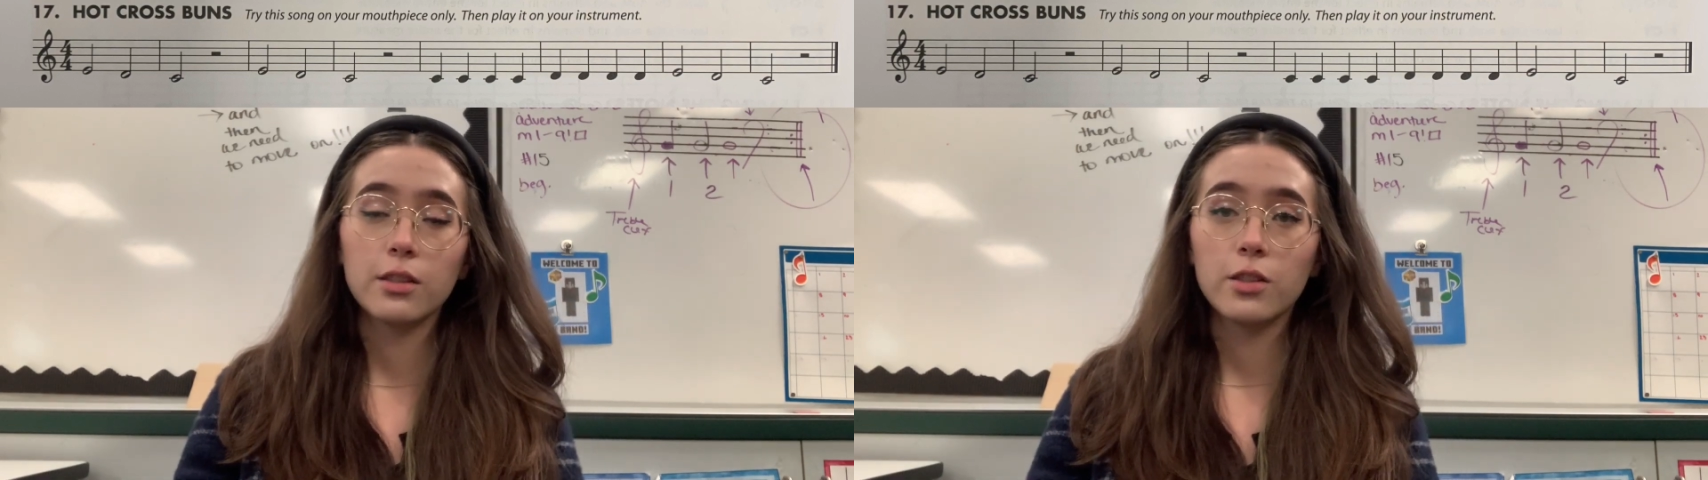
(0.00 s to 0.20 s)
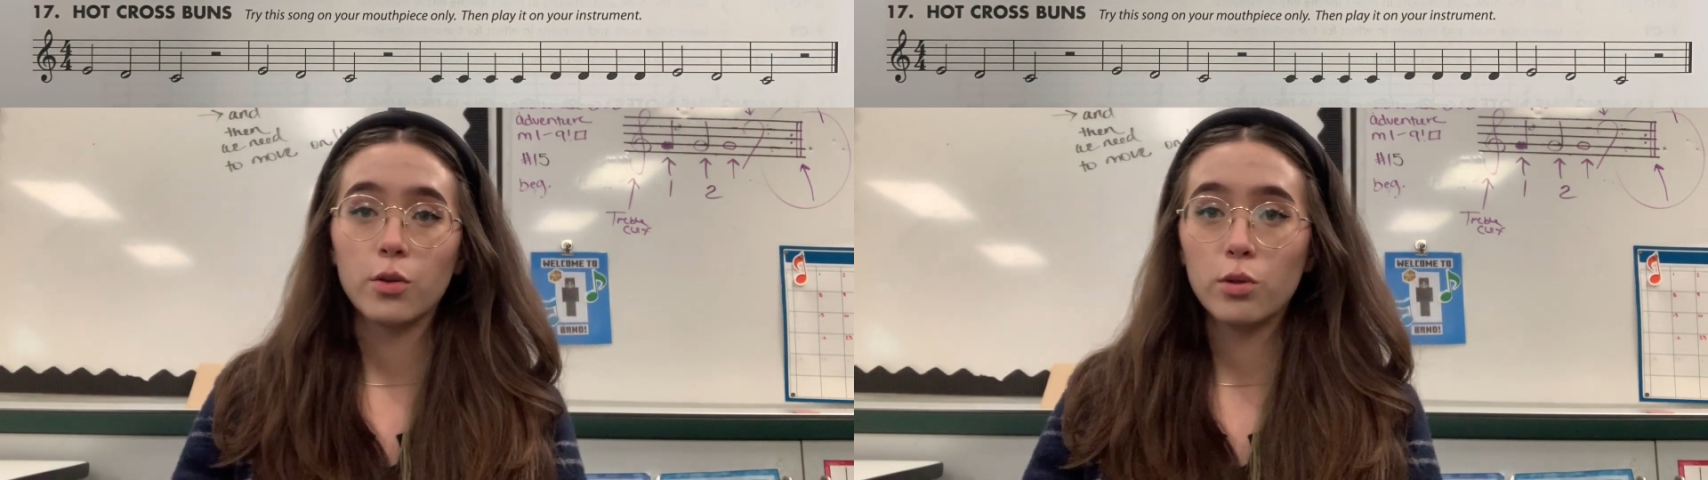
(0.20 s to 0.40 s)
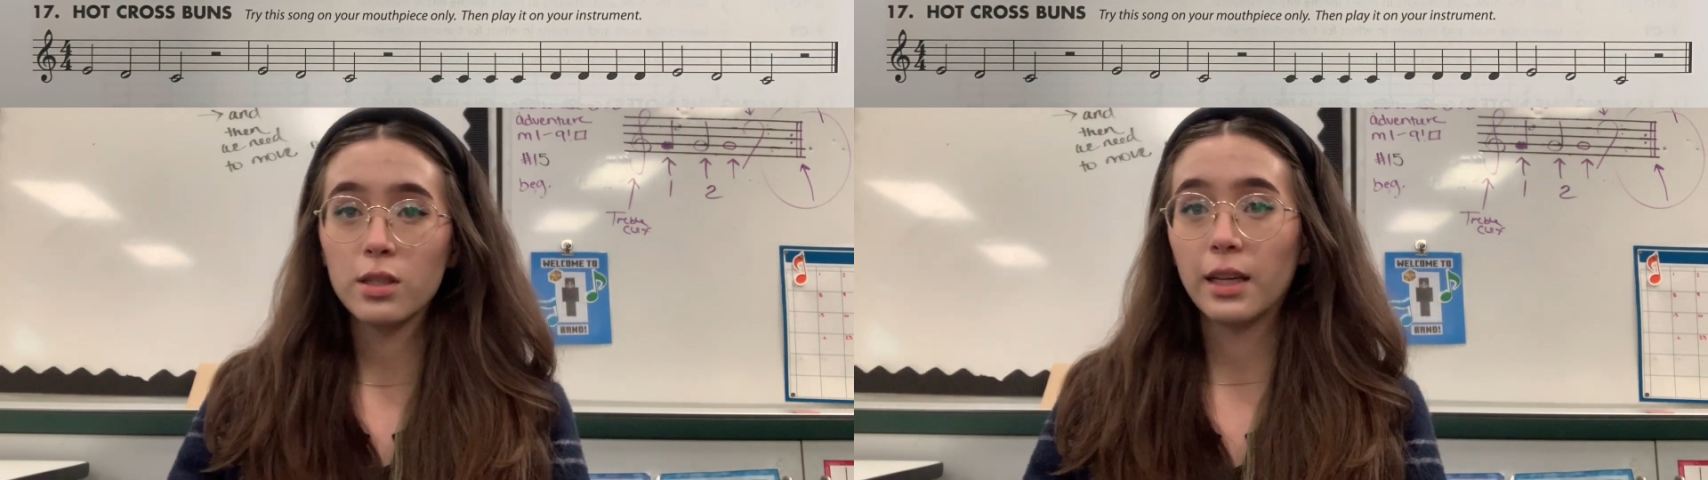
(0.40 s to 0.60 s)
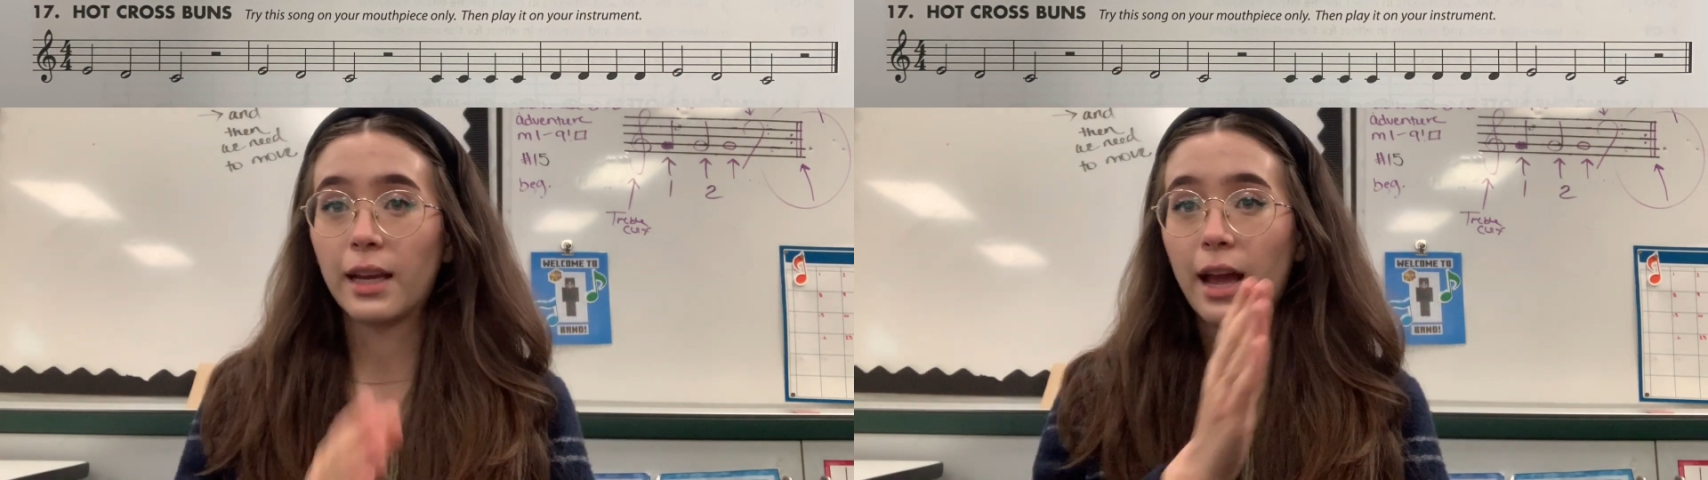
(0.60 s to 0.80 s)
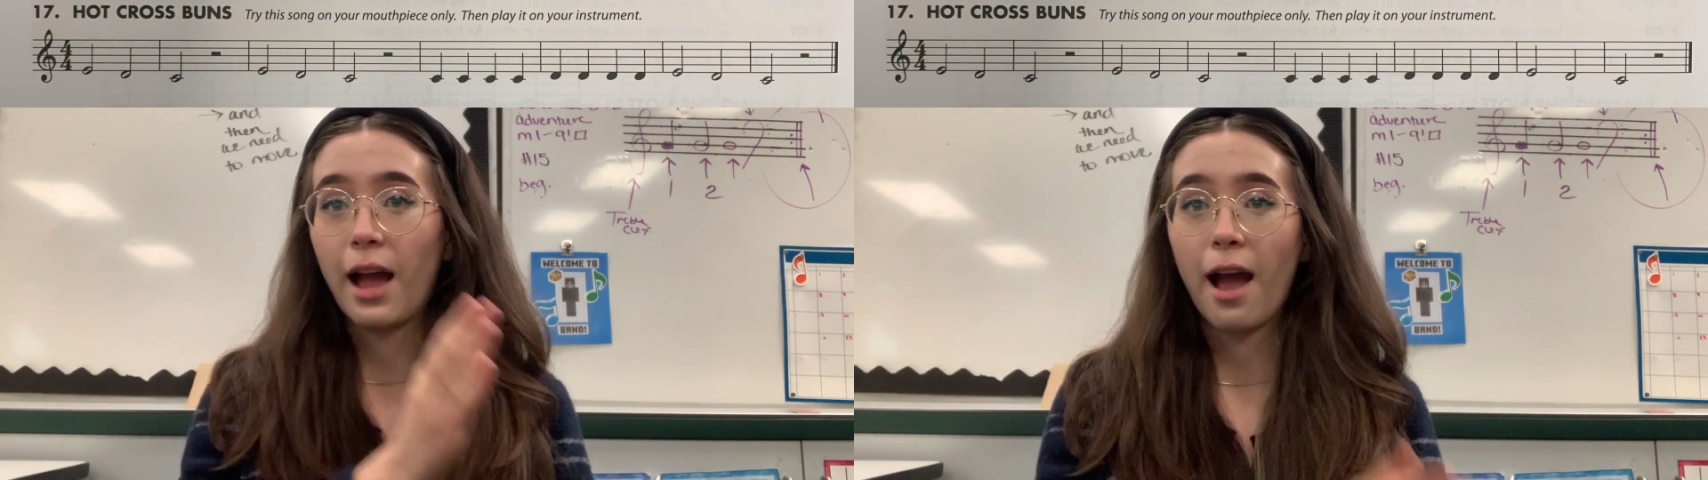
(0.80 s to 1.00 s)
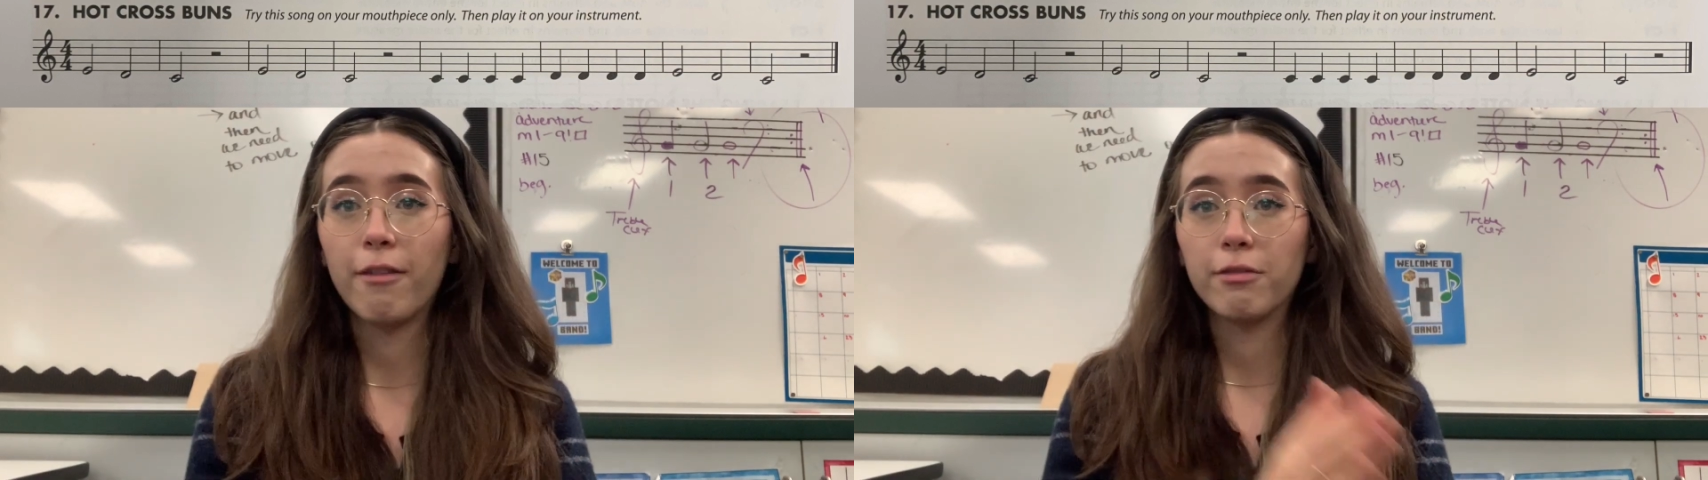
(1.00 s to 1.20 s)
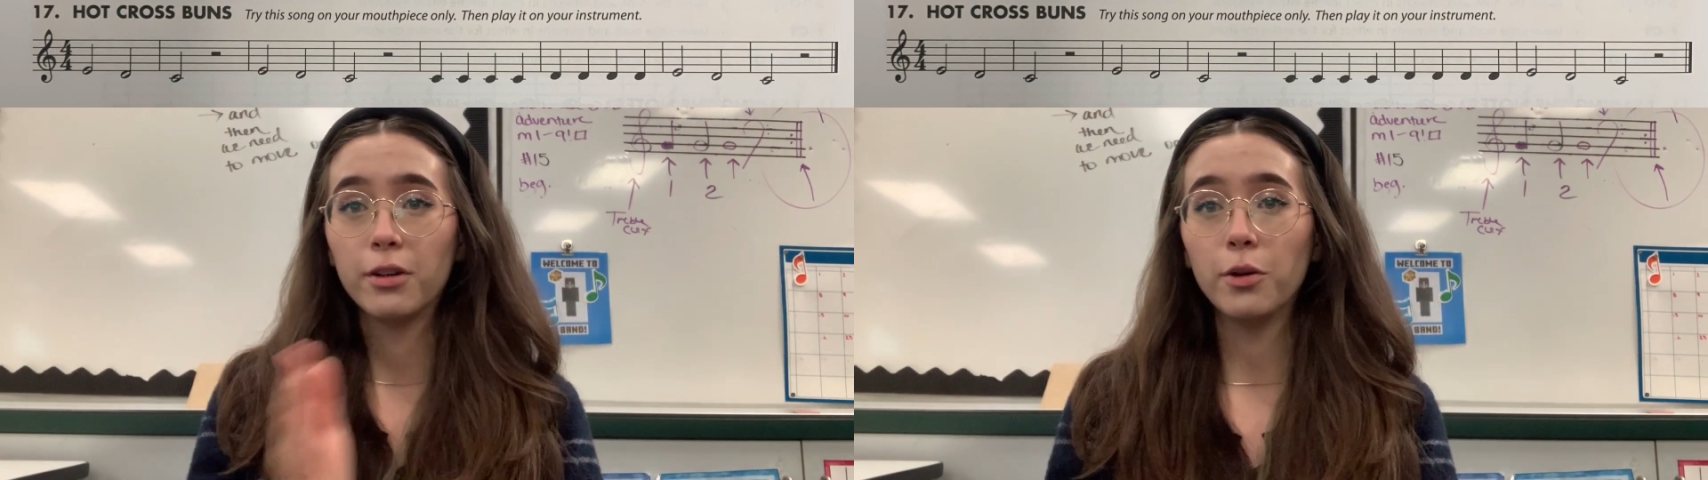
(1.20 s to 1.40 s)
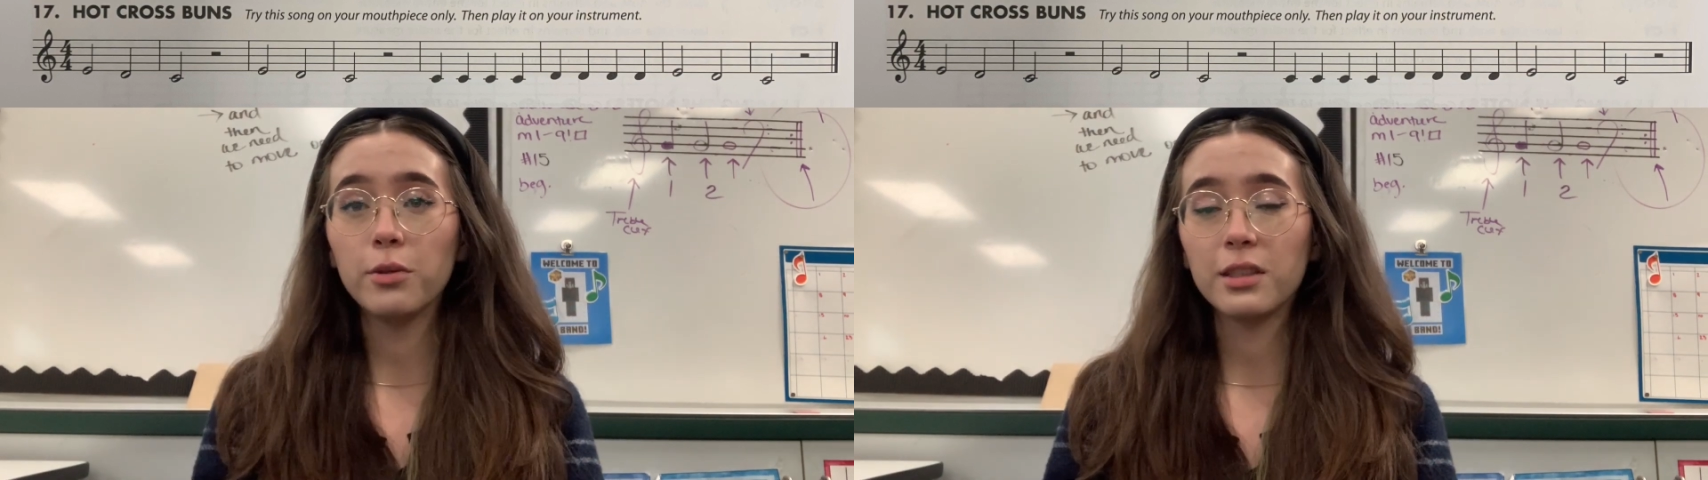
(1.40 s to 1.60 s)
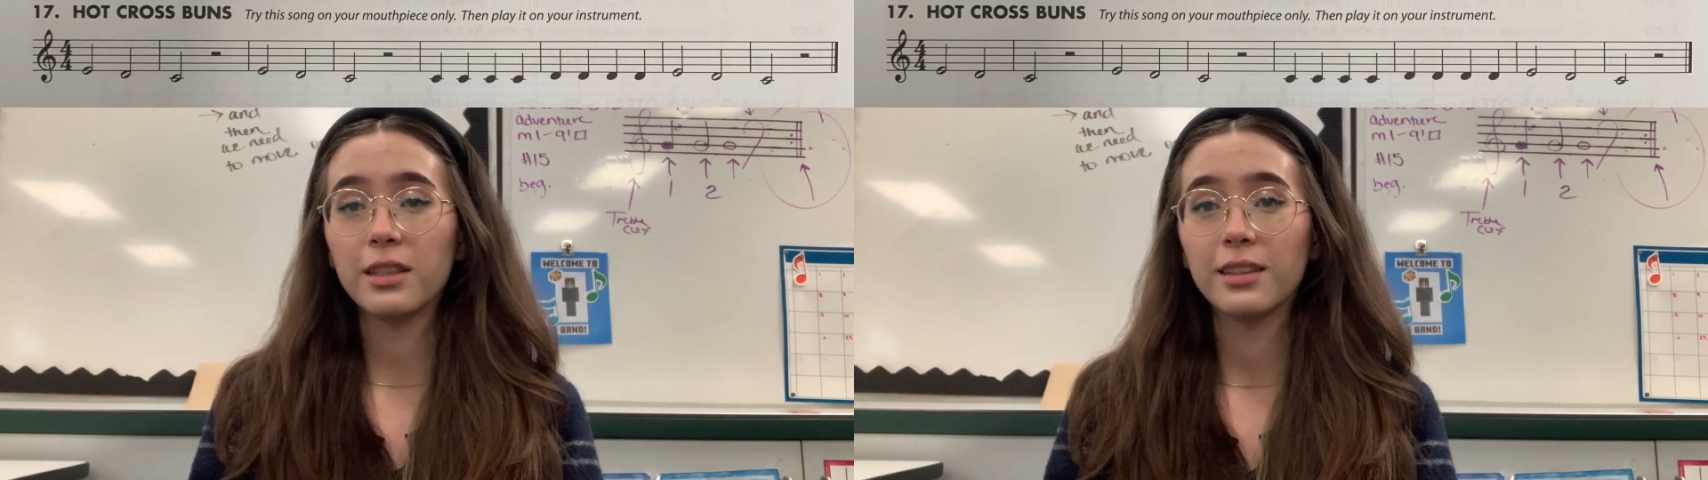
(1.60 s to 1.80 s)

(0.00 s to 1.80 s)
So just like half note,